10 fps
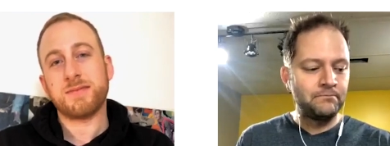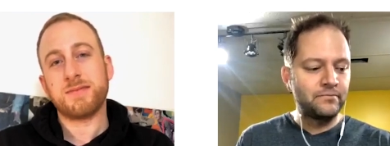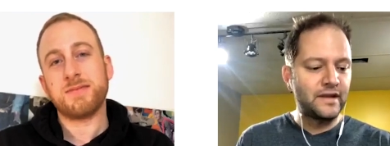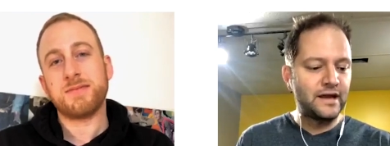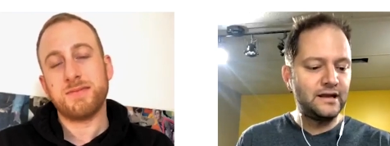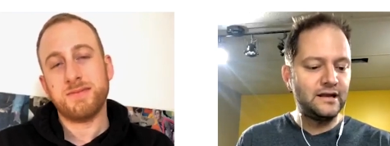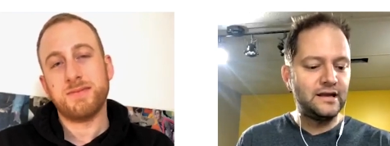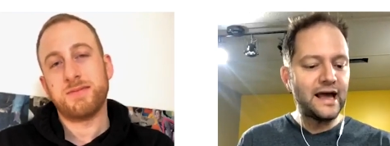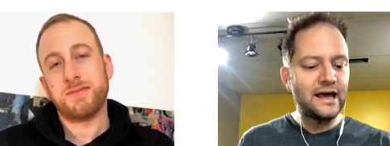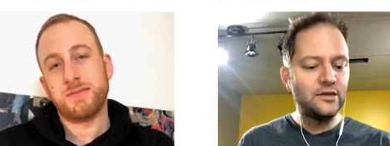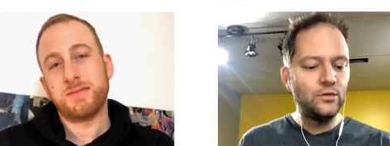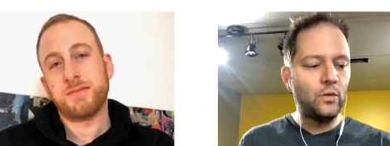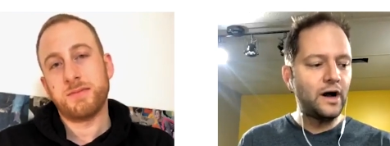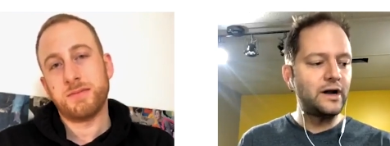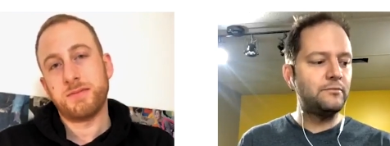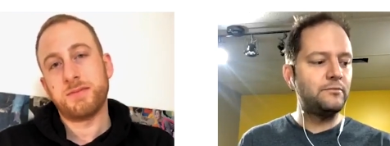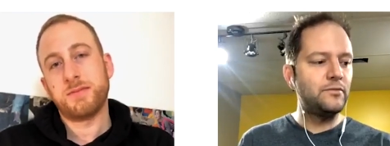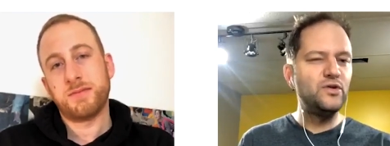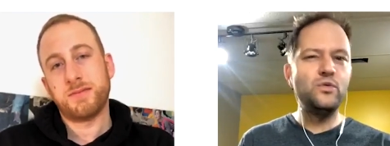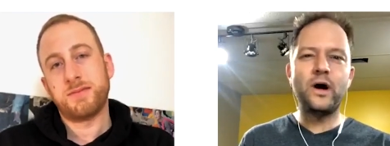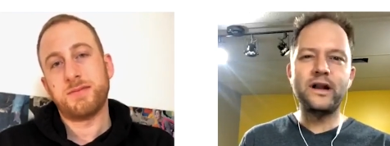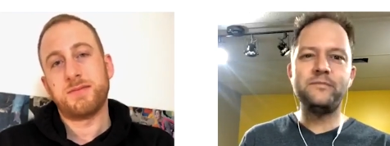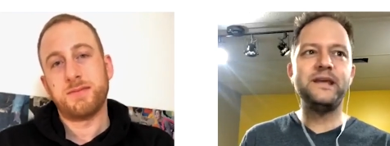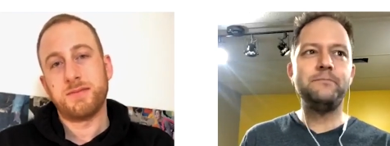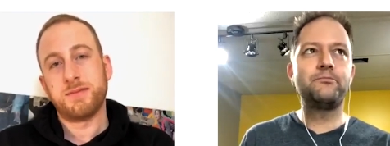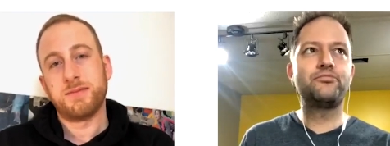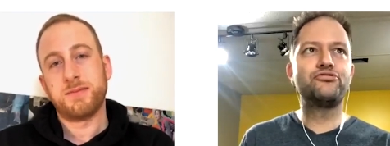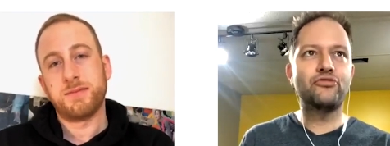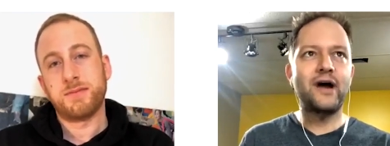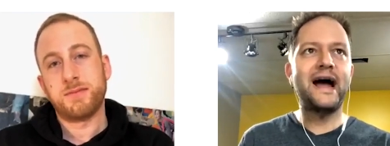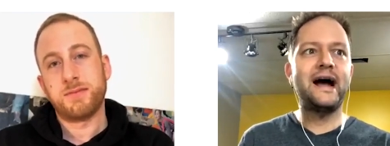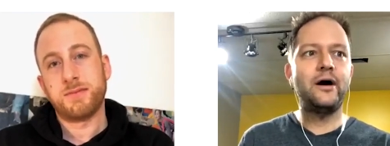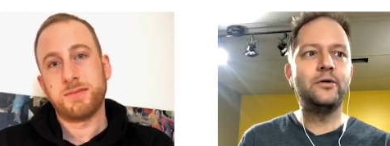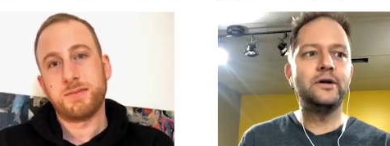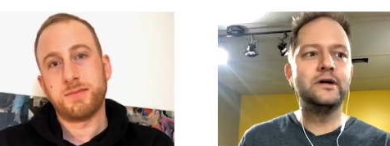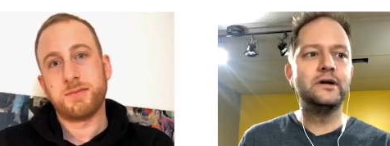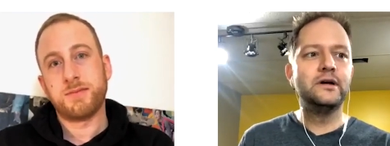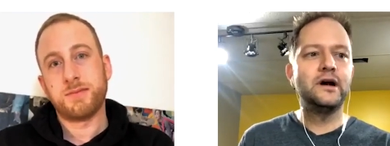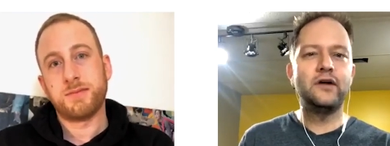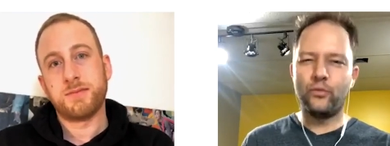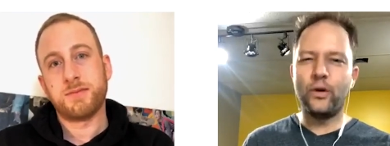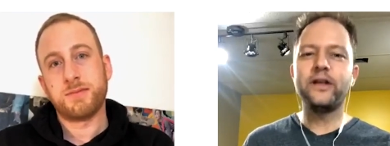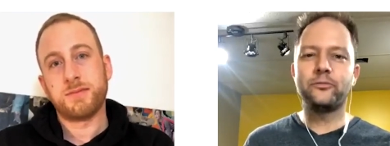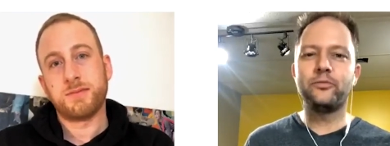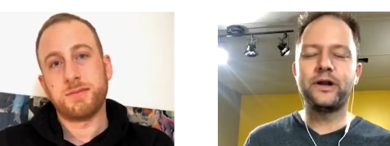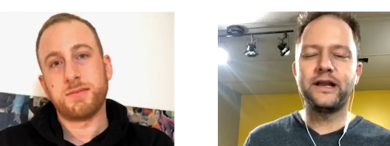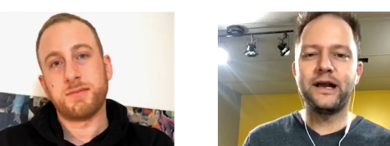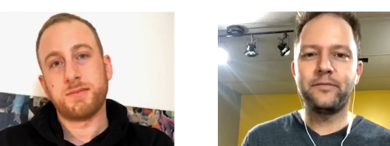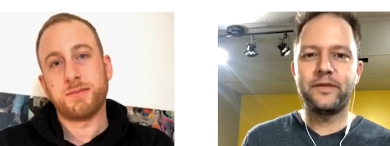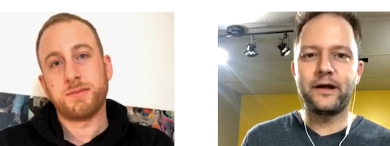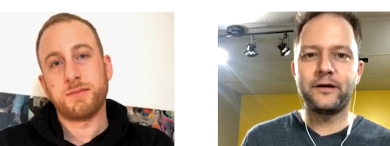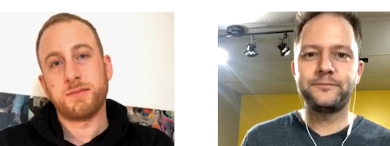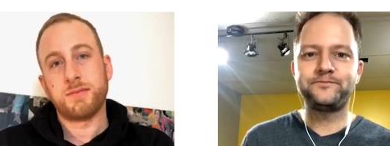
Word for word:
Speaker 1: like yeah you want to you want to be proud of what you're putting up there,